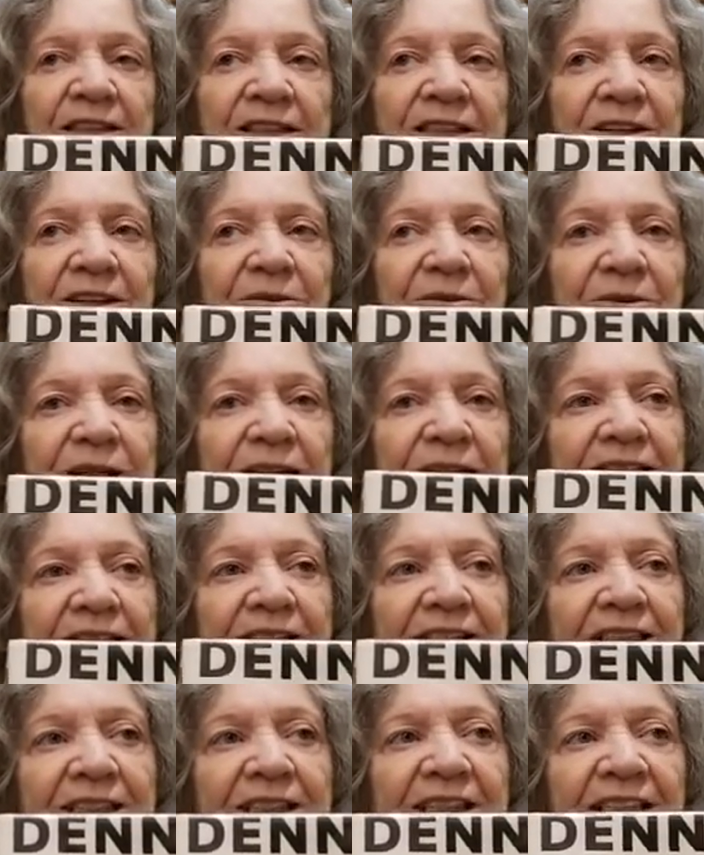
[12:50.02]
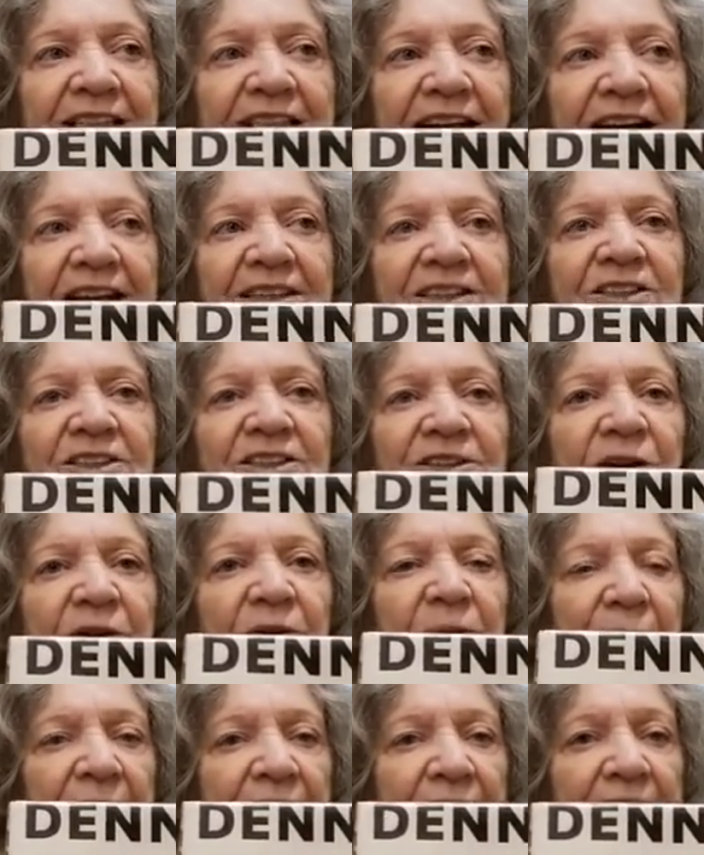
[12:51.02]
And so it's
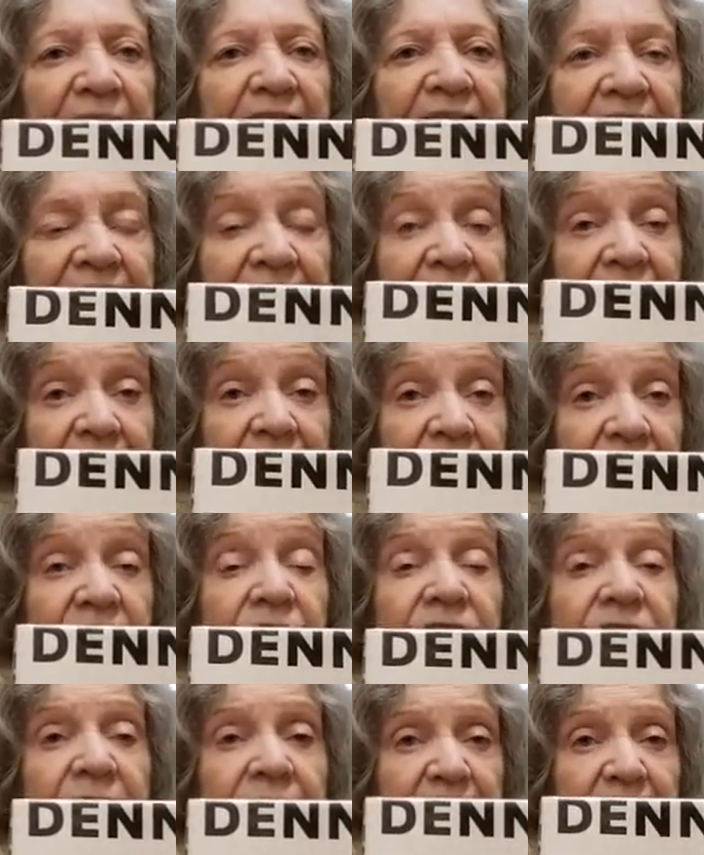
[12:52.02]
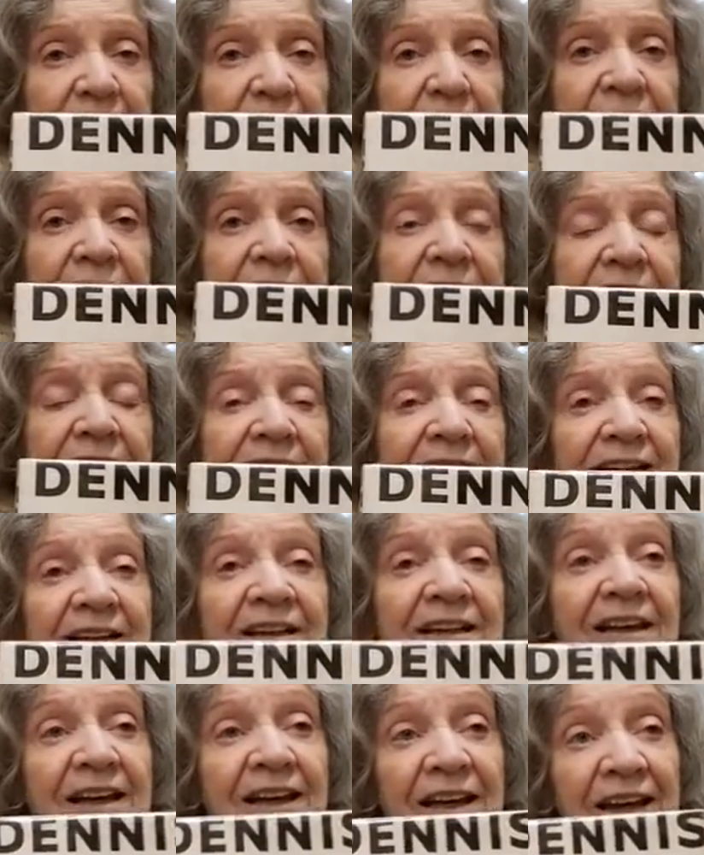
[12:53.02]
nice to go back at a
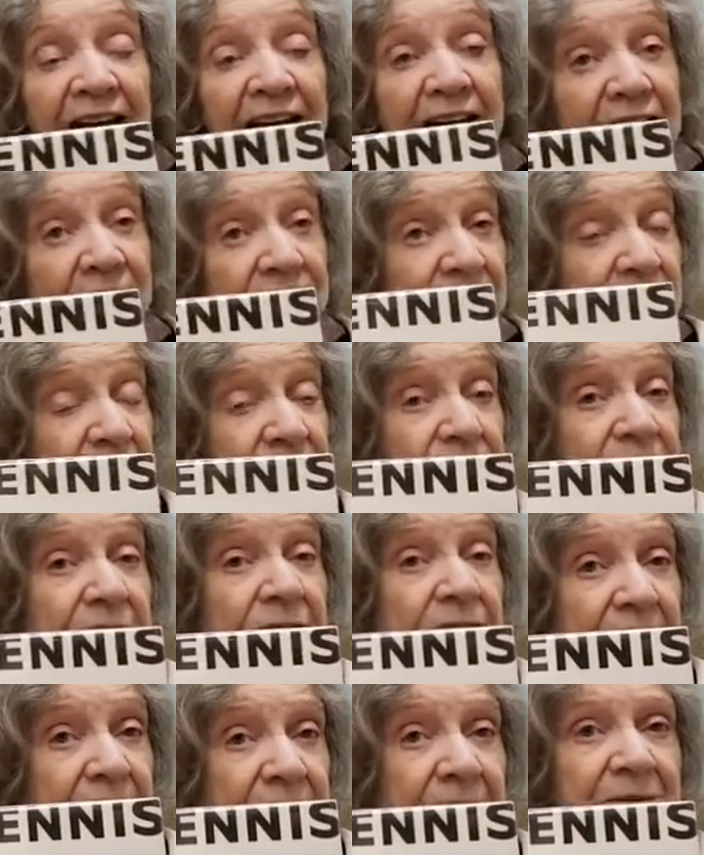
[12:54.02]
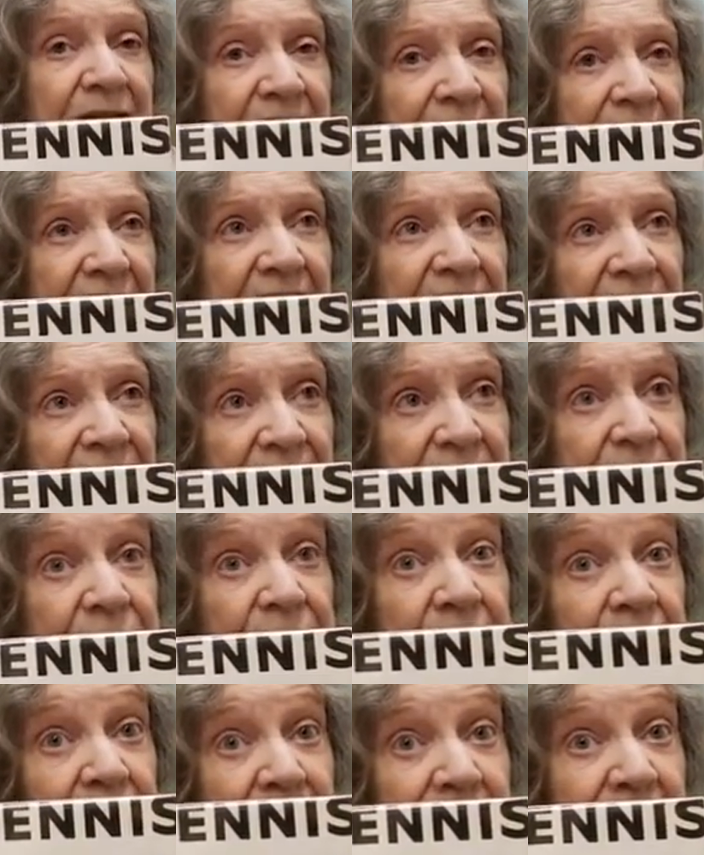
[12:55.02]
leisurely pace and reread
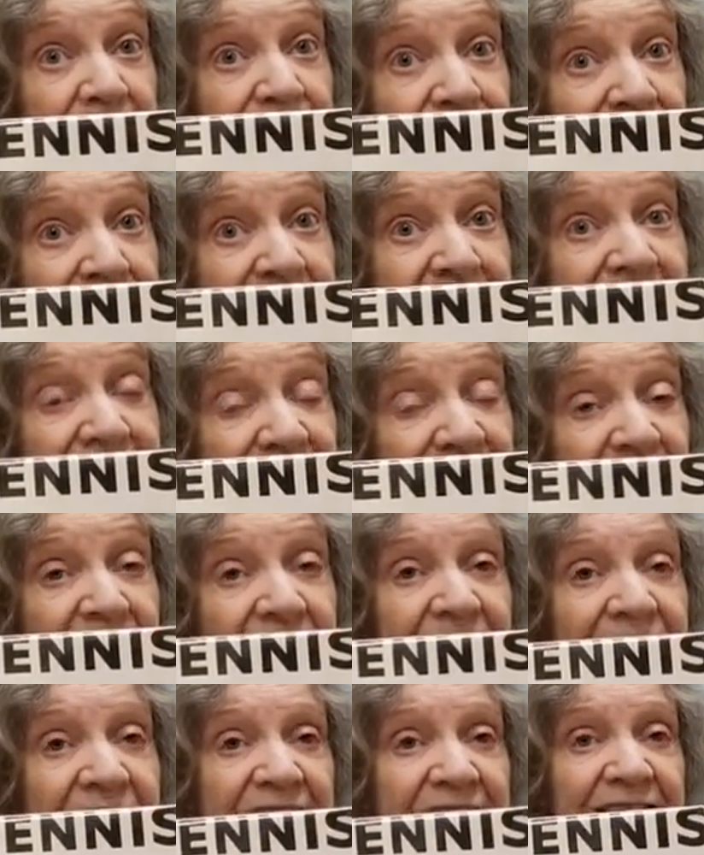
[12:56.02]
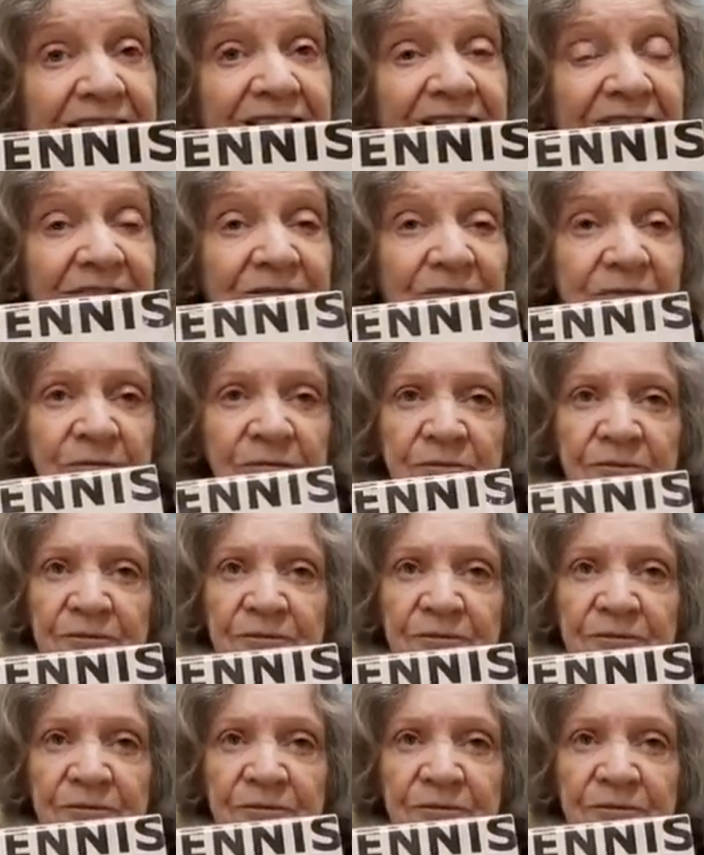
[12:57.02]
something that you really, really like.